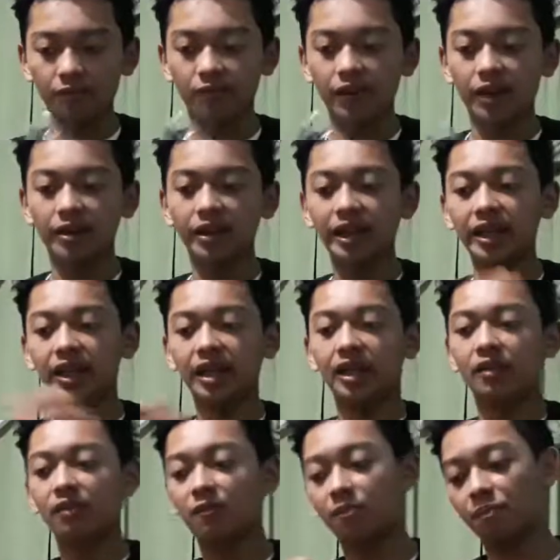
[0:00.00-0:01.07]

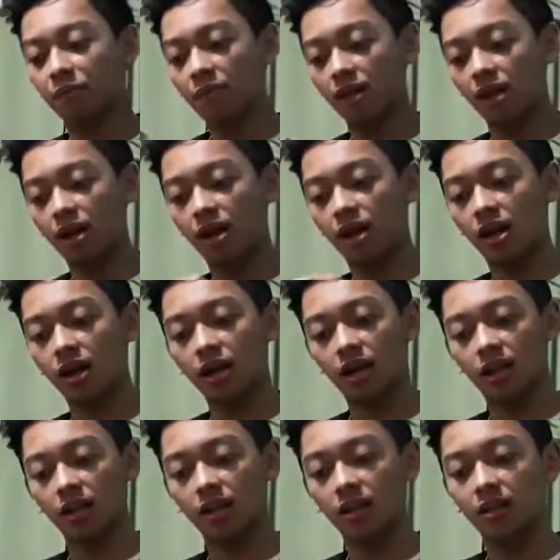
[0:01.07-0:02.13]
very
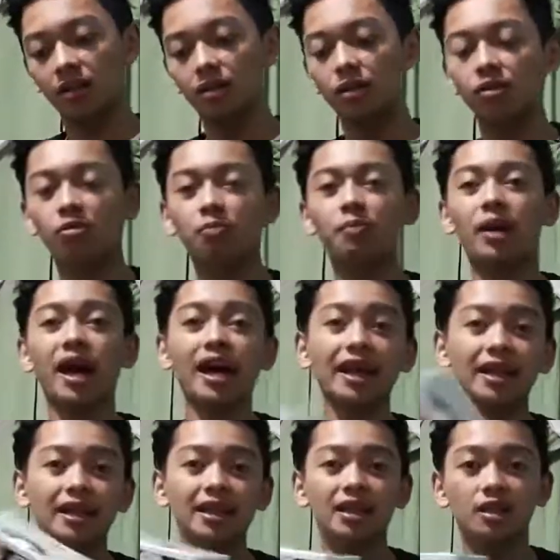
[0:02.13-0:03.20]
low
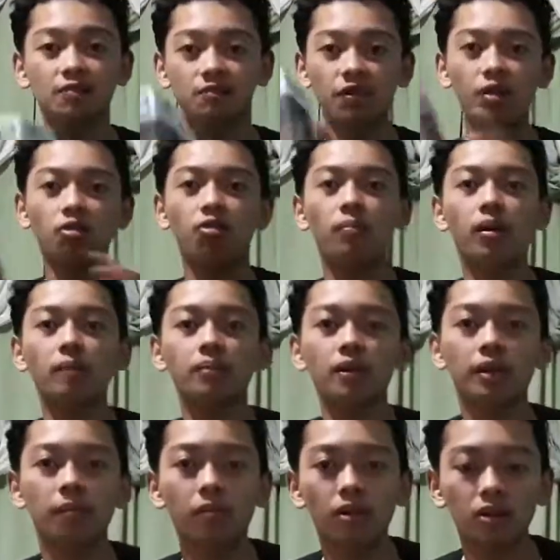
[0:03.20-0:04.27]
price Funko Pop that
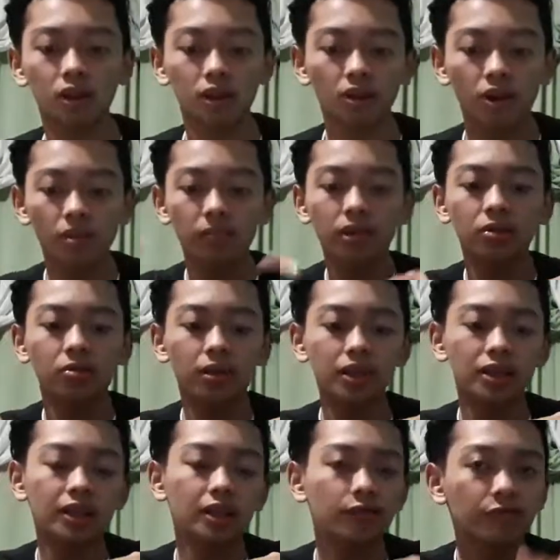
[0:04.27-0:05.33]
I bought at Comic
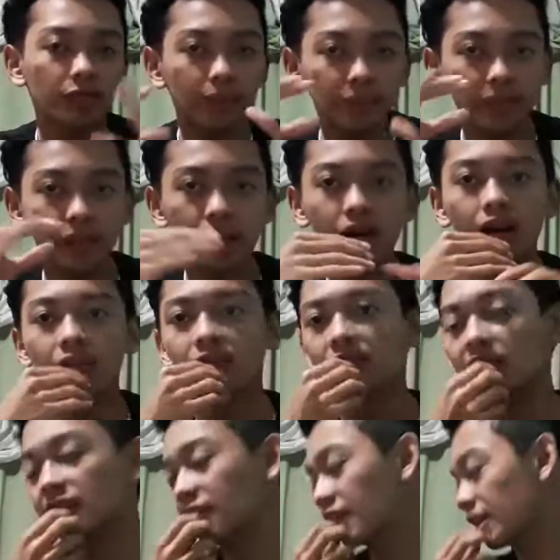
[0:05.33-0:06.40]
Quest, and the freebie I got
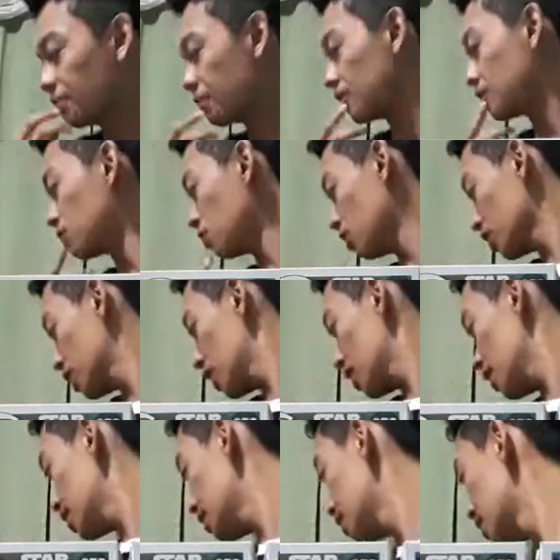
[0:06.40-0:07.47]
at Kramer's
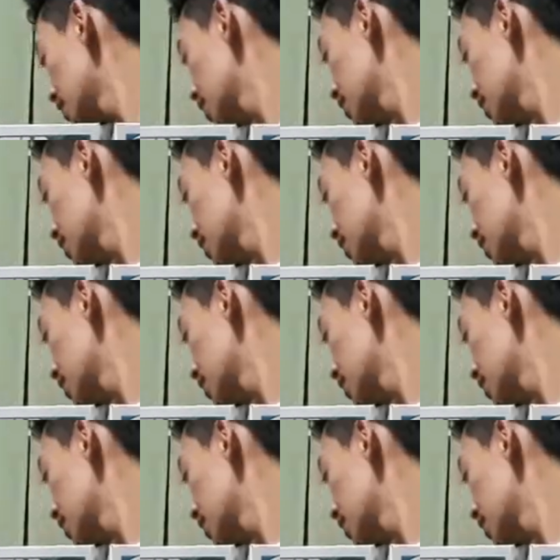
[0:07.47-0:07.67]
Warden,